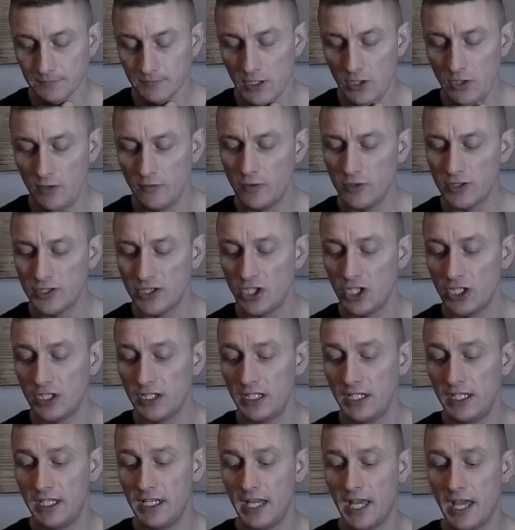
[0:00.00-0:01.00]
You've got
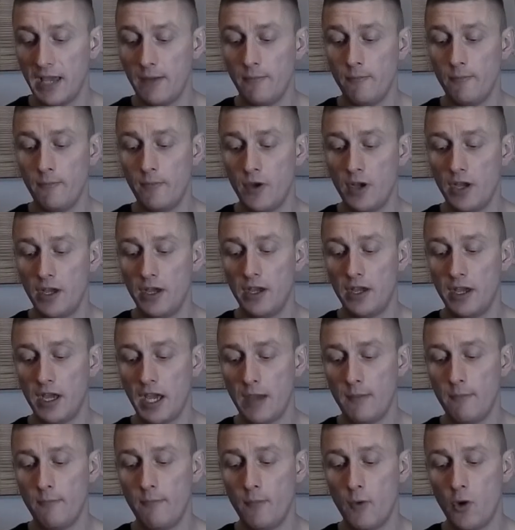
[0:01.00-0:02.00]
certain
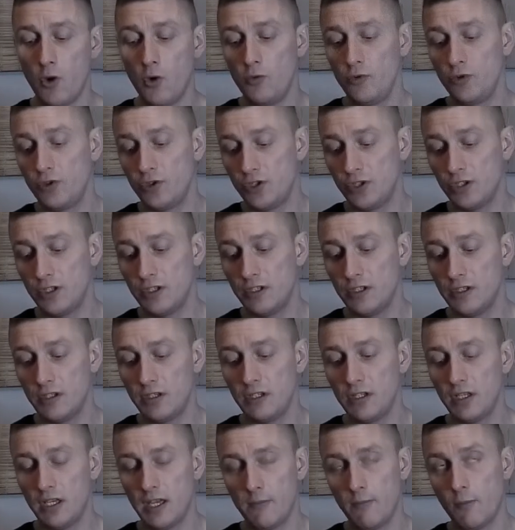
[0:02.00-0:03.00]

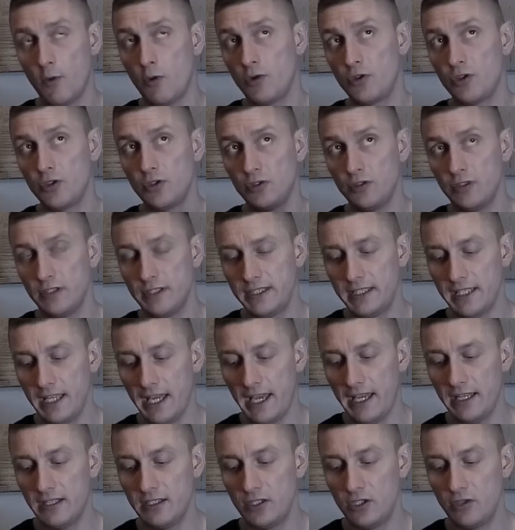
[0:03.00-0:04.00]
emotional
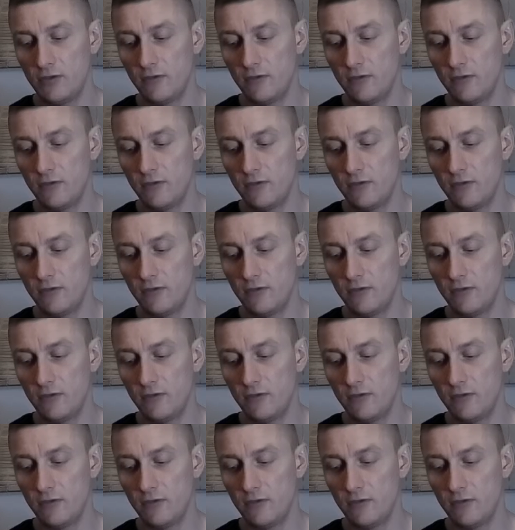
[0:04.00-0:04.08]
states.